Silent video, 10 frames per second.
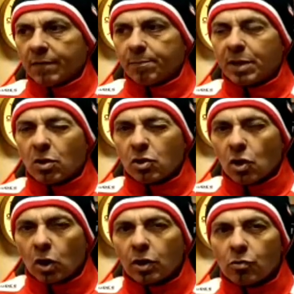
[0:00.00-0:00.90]
because
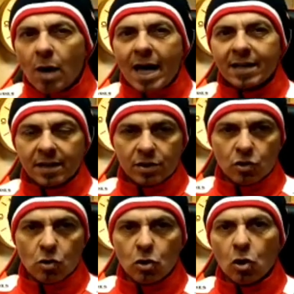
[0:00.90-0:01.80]
all the riders are
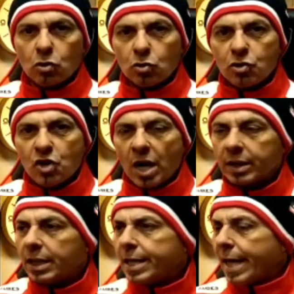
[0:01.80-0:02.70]
so close to each
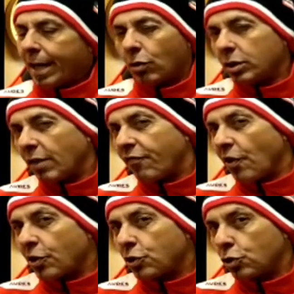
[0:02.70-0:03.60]
other, and only the
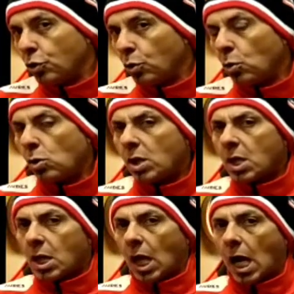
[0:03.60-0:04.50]
first two
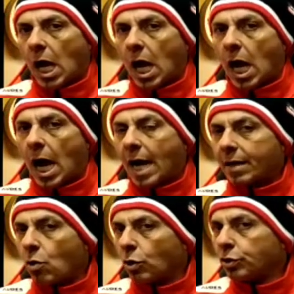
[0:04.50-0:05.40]
are
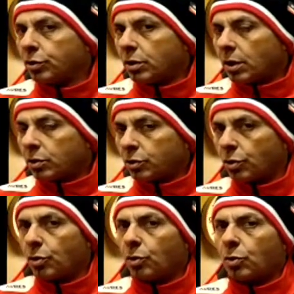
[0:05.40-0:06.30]
going
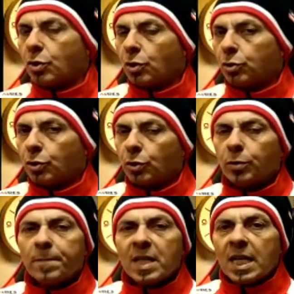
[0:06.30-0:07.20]
through Q2.
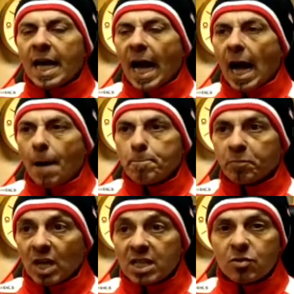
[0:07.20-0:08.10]

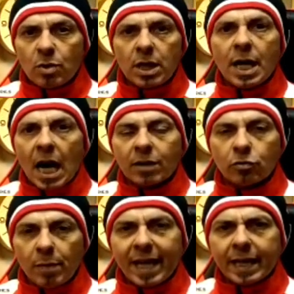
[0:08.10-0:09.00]
It's really hard to
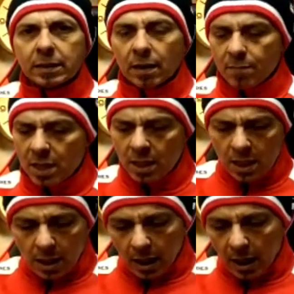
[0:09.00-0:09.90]
make it. I mean,
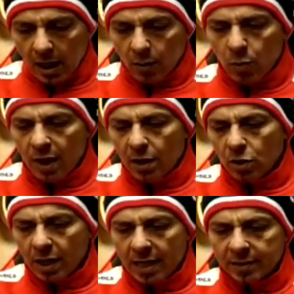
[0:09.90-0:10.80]
when I
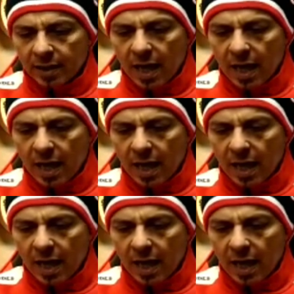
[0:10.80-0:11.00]
look at